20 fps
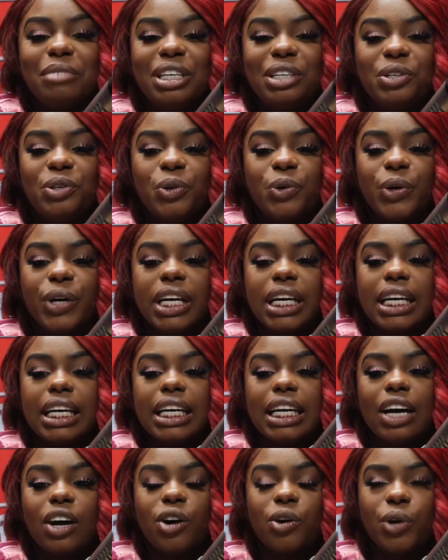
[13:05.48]
be
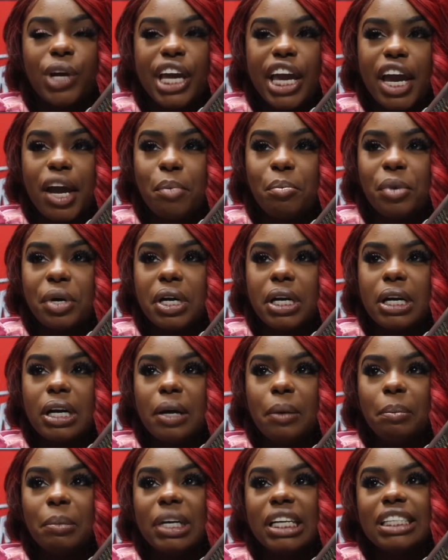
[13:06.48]
doing on camera,
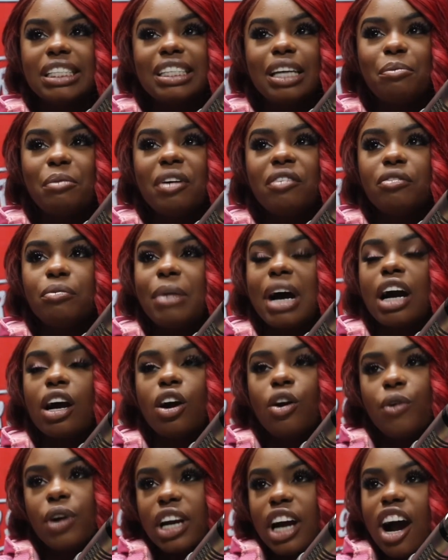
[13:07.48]
but some of them I
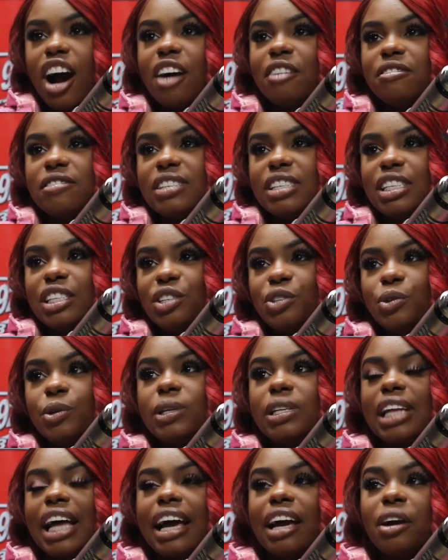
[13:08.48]
go in the office and do
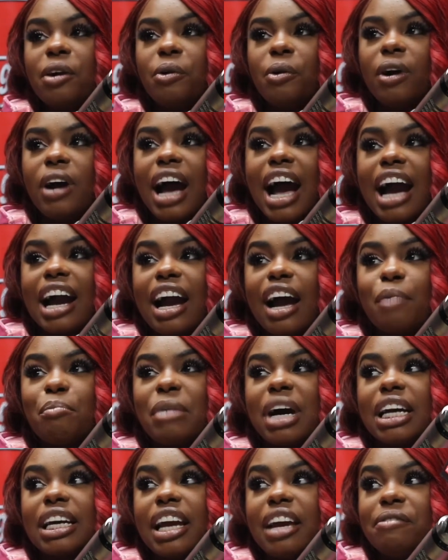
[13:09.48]
it. Like, I got
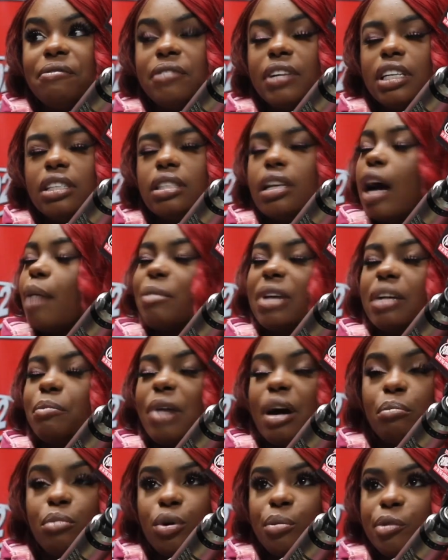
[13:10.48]
my
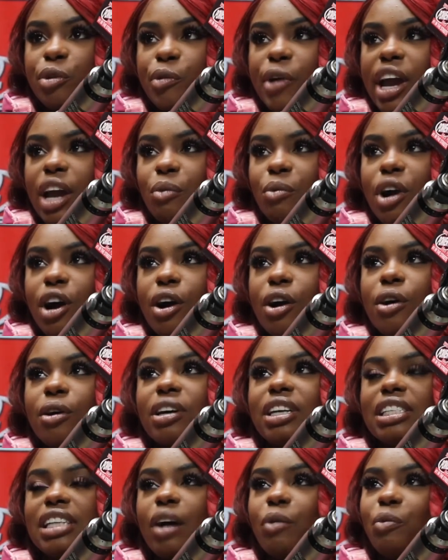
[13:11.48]
my Boomerang role,
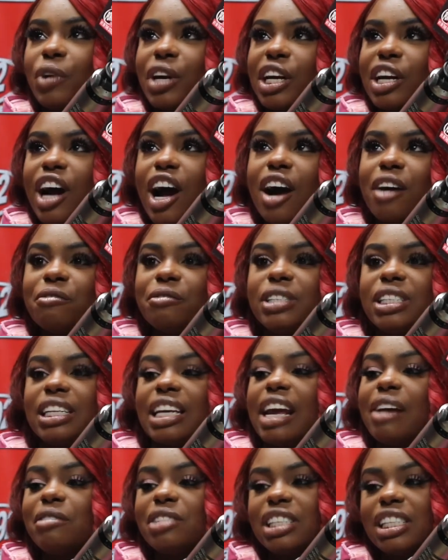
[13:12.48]
because I went in the office
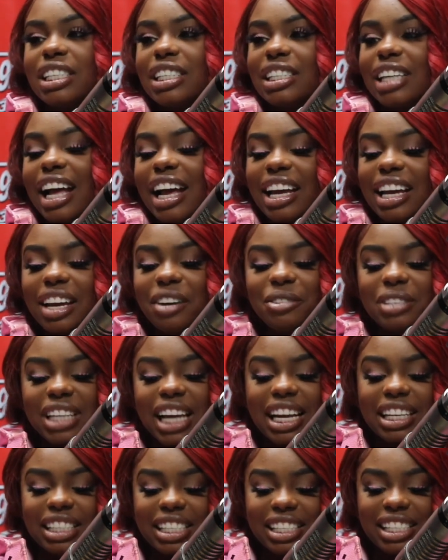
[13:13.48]
and they was just like, it was
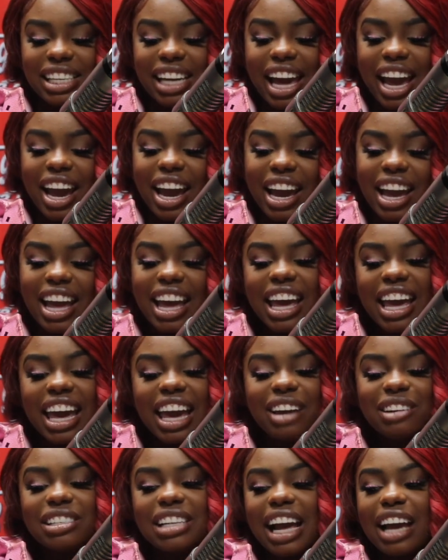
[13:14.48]
like this line.
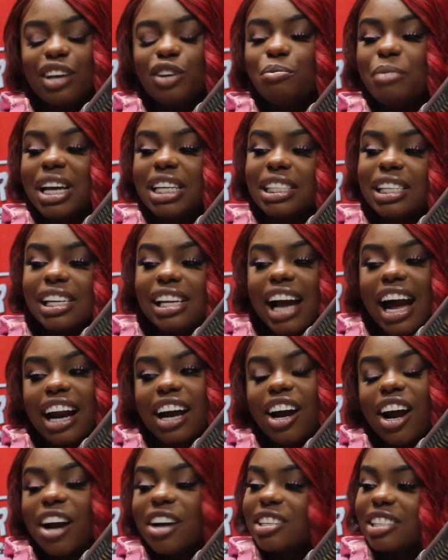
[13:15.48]
It was like, you basically got
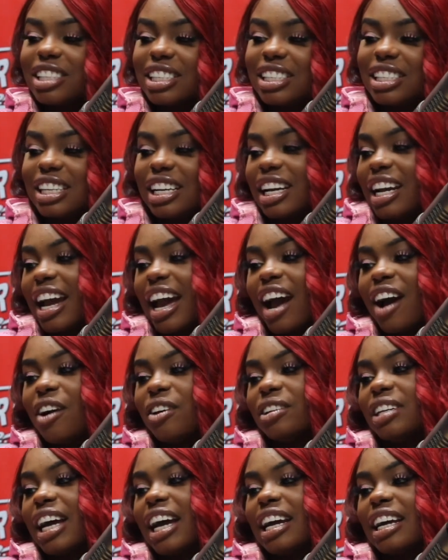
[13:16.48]
to curse this nigga
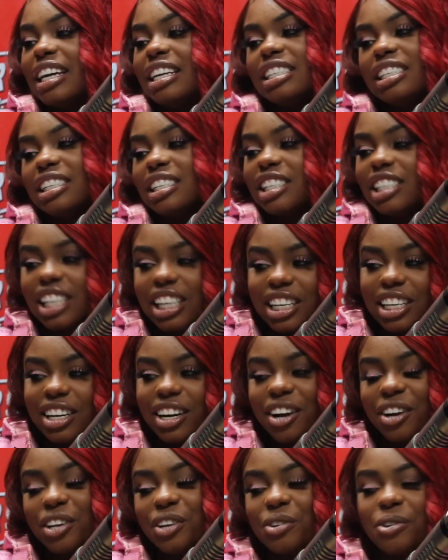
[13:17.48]
out. Like, he just cheated
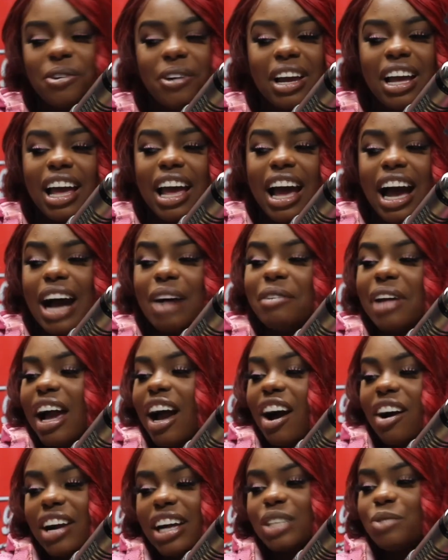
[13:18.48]
on you. I'm
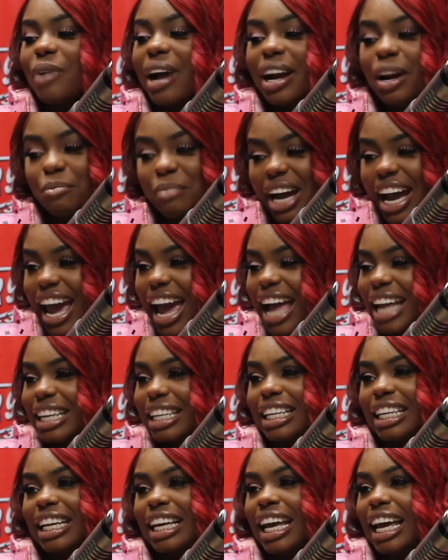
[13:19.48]
like, oh, that's right up my
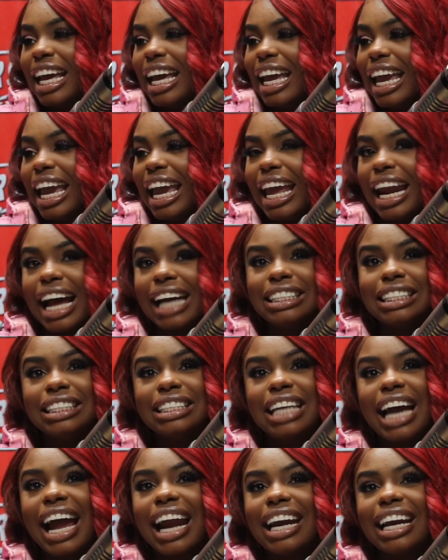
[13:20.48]
alley. And I
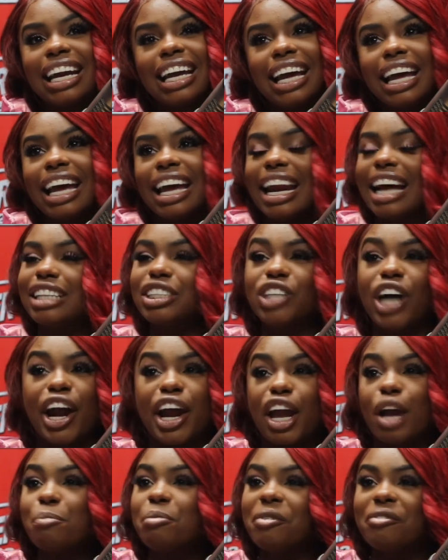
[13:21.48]
just got in there and I
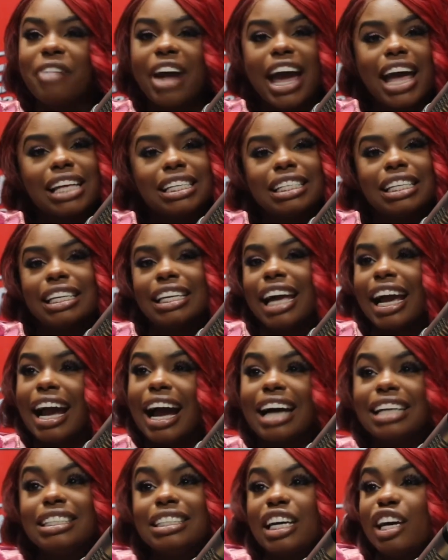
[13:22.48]
started improvising. Like,
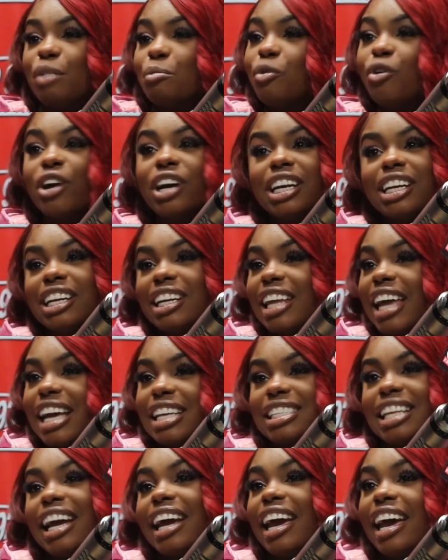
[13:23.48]
I said more than the
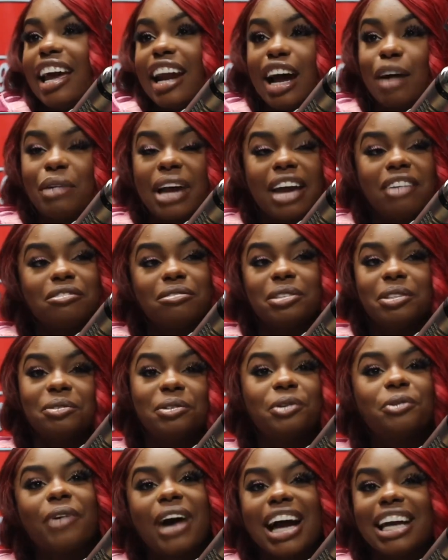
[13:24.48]
lines they had. I gave them
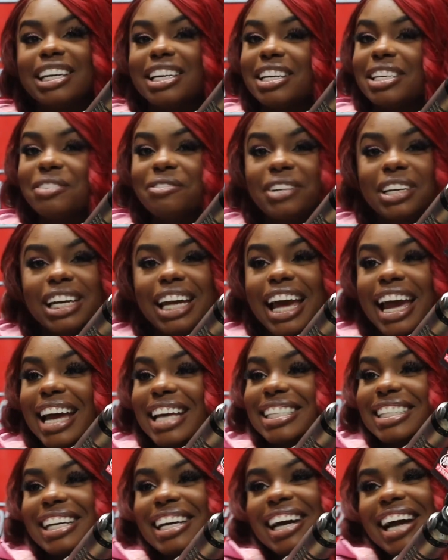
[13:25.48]
some new ideas for the
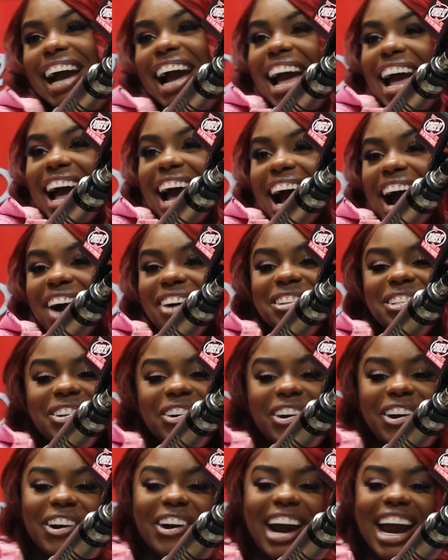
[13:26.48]
lines. Like, I was
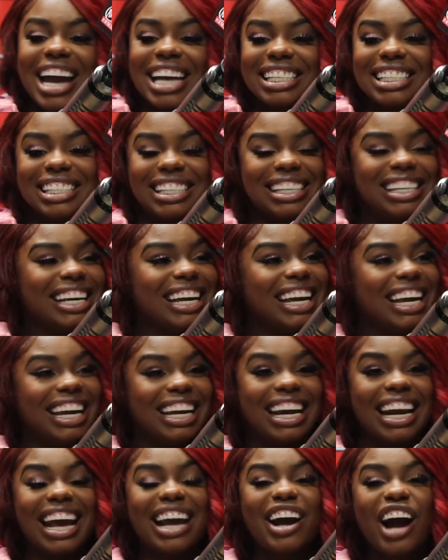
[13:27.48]
going crazy.
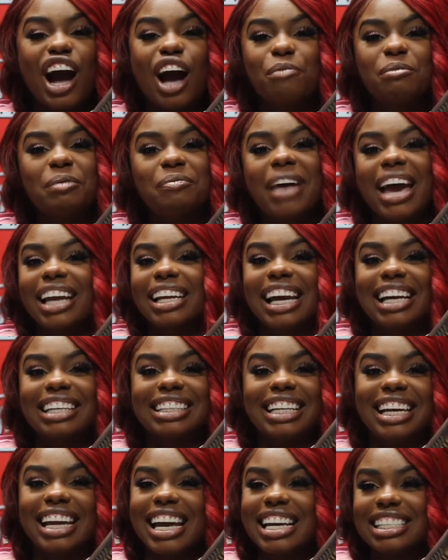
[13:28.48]
And then they called me back, like,
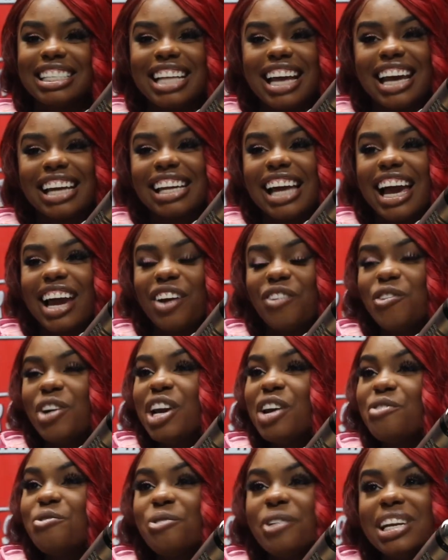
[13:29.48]
the next day, like,
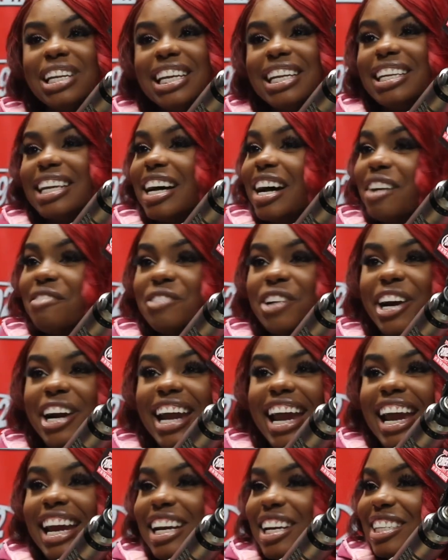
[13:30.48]
we really love your
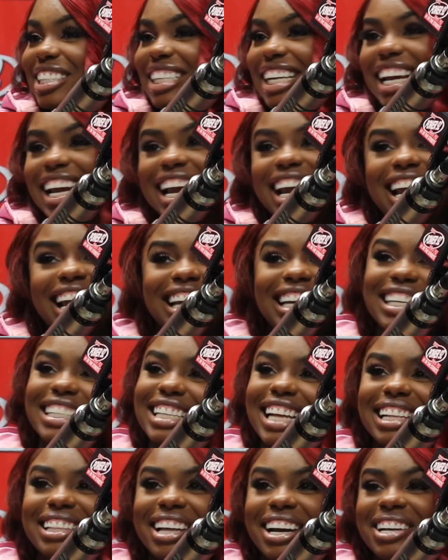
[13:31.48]
energy and this
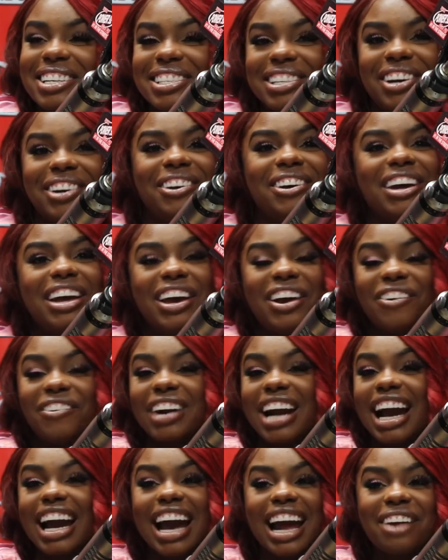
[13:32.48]
and that. So
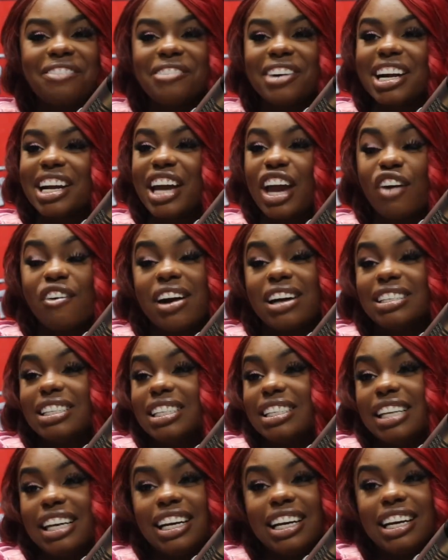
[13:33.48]
when I got in front of the camera, I
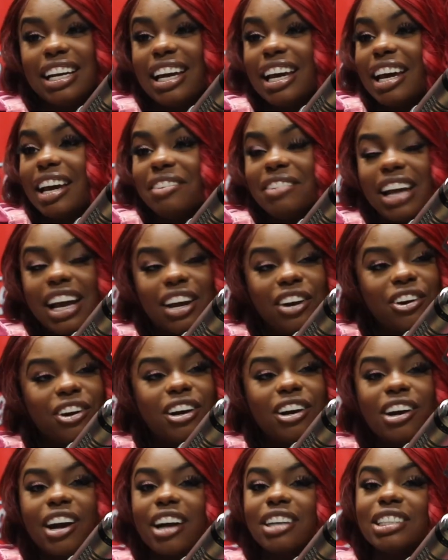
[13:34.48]
just did it again. I'm like,
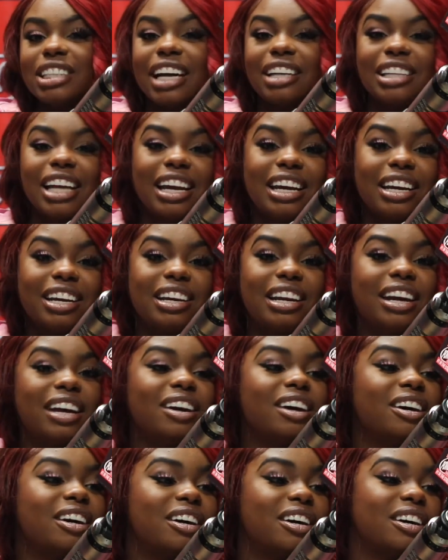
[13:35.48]
girl, curse out that nigga
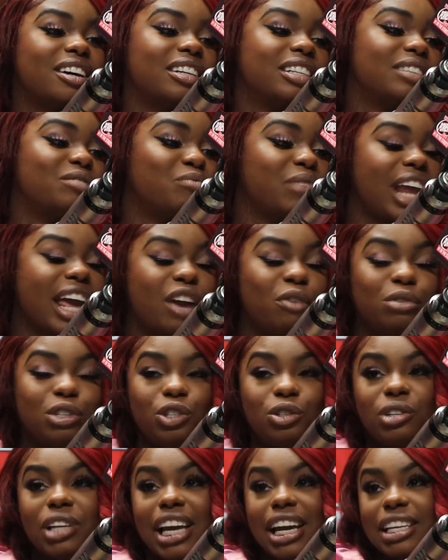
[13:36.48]
that played
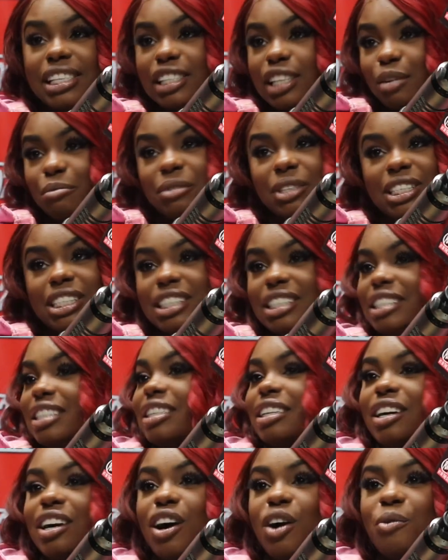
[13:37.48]
with you last summer. Just
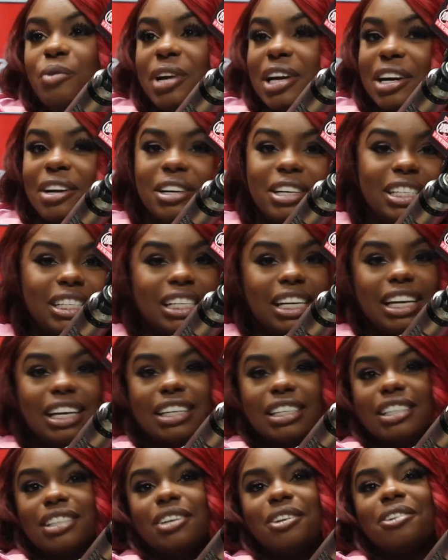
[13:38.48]
go in on his
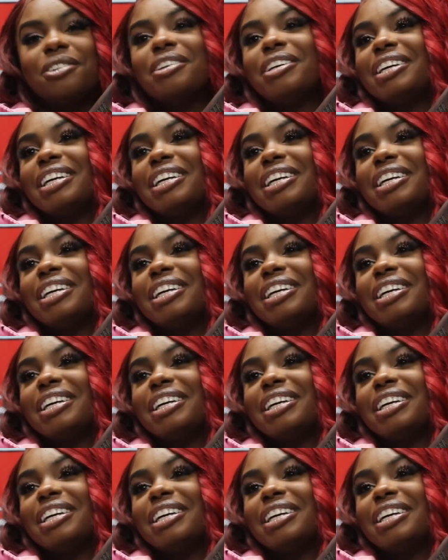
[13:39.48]
ass. So.